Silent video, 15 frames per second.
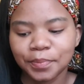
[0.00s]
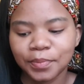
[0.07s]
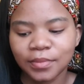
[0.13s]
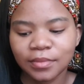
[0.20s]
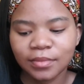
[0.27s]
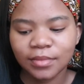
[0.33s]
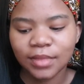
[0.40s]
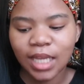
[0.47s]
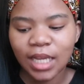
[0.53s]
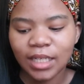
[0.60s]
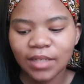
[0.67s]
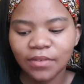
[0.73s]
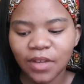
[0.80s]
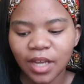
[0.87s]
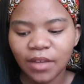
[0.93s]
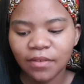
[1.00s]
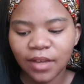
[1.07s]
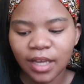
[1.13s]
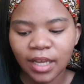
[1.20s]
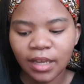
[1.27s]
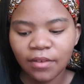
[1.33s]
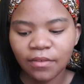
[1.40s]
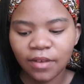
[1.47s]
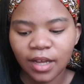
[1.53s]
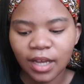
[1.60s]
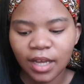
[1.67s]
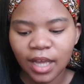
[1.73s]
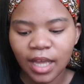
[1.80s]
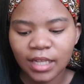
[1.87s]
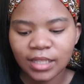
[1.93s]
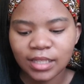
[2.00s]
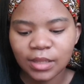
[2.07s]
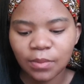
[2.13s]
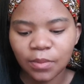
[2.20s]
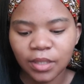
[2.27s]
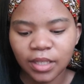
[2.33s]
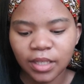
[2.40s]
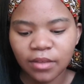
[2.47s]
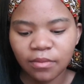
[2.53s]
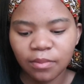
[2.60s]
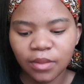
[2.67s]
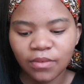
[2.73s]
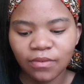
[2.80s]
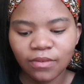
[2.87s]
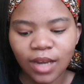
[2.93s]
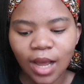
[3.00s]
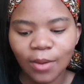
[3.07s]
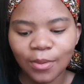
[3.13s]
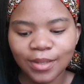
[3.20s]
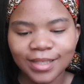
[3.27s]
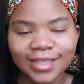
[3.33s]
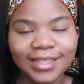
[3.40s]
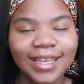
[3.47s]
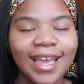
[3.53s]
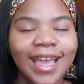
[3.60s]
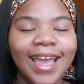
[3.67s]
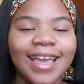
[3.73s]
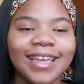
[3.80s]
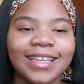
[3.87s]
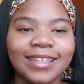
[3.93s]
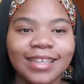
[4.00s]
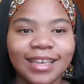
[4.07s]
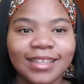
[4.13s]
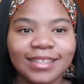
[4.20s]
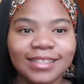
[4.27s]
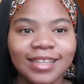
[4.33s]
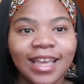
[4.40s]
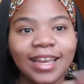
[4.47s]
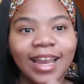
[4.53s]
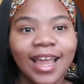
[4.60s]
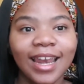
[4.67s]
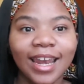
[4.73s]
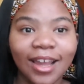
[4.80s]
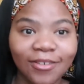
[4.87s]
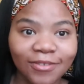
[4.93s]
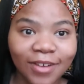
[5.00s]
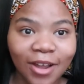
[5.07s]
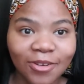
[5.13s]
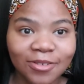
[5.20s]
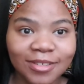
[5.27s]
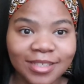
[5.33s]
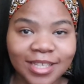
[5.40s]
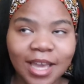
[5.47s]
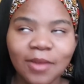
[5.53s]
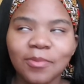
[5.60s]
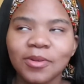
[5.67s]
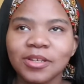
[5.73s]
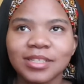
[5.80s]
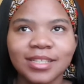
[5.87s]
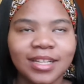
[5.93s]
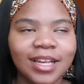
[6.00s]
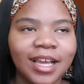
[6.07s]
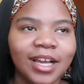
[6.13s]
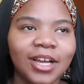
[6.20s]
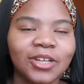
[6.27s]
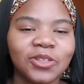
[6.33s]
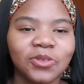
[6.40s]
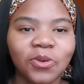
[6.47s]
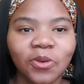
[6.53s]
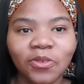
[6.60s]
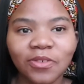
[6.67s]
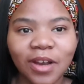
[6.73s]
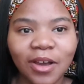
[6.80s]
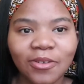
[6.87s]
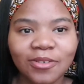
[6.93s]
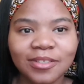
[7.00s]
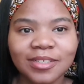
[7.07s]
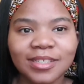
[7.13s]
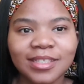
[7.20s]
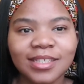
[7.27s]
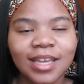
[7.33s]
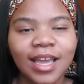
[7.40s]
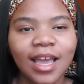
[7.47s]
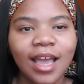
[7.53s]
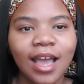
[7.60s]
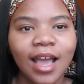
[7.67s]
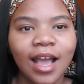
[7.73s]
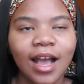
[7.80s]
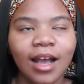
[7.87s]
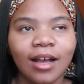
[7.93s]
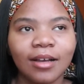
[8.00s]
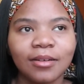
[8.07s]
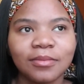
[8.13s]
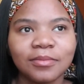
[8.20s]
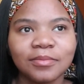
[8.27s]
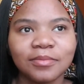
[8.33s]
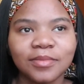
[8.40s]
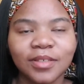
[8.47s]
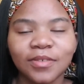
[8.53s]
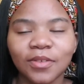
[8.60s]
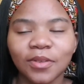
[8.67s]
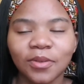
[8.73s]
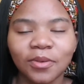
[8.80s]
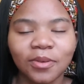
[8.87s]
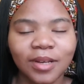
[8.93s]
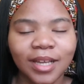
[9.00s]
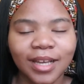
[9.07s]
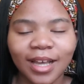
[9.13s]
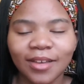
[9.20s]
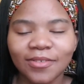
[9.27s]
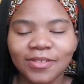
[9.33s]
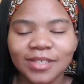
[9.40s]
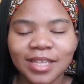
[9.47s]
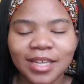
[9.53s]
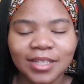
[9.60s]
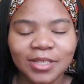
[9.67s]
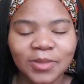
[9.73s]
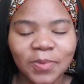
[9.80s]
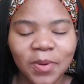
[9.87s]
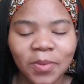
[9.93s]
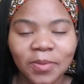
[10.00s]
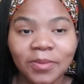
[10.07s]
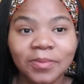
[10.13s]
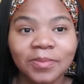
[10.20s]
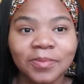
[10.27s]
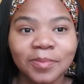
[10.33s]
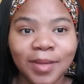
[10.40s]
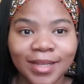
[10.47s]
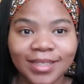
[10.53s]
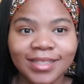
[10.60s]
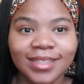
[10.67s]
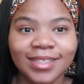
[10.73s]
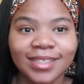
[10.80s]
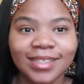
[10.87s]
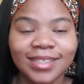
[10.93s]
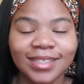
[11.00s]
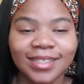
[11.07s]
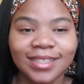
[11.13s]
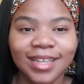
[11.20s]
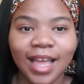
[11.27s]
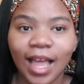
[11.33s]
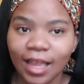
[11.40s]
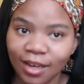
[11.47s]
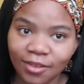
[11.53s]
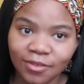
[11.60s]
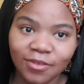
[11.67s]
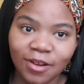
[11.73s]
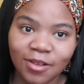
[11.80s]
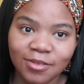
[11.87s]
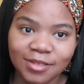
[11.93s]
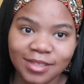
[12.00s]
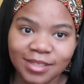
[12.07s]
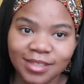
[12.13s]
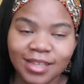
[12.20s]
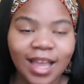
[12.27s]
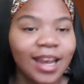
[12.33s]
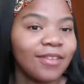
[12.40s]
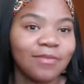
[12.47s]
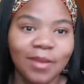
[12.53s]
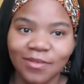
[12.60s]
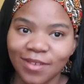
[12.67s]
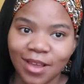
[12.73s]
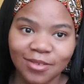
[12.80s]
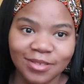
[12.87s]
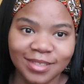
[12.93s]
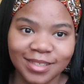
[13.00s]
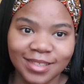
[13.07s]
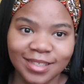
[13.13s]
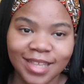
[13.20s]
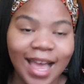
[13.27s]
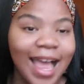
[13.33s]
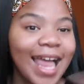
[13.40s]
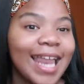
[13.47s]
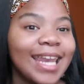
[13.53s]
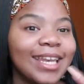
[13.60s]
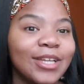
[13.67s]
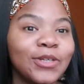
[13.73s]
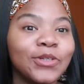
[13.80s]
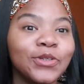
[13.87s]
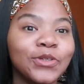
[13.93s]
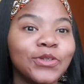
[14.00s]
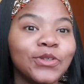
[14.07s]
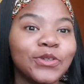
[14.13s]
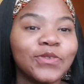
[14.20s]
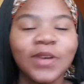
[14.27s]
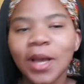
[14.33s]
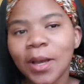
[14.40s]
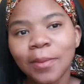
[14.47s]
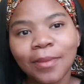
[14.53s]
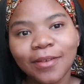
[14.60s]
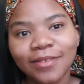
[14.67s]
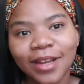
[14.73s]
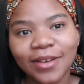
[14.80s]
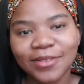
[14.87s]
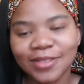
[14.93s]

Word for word: mm, never have i ever had someone give me flowers yes and i love flowers i personally like adore flowers um even though like i have a sinus problem but i love flowers i love my flowers i love my flowers